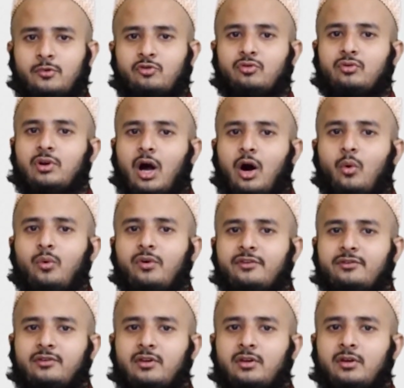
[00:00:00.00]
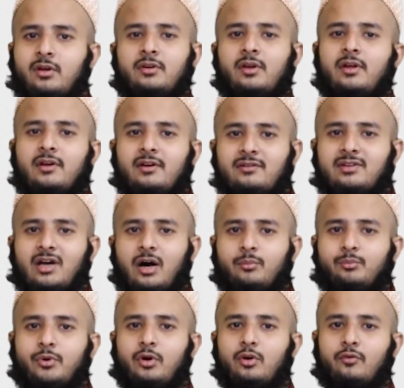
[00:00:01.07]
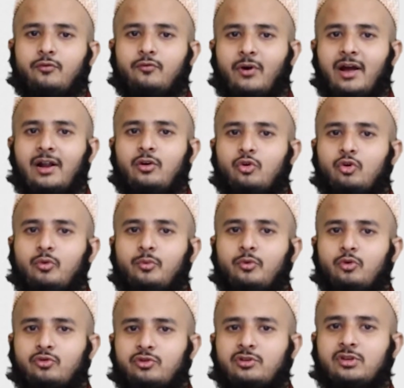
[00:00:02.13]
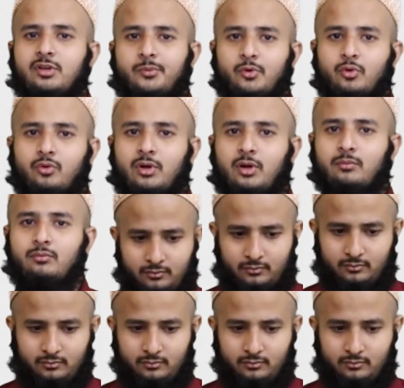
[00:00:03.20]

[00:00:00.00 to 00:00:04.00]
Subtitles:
So now we see the example of while loop using the program.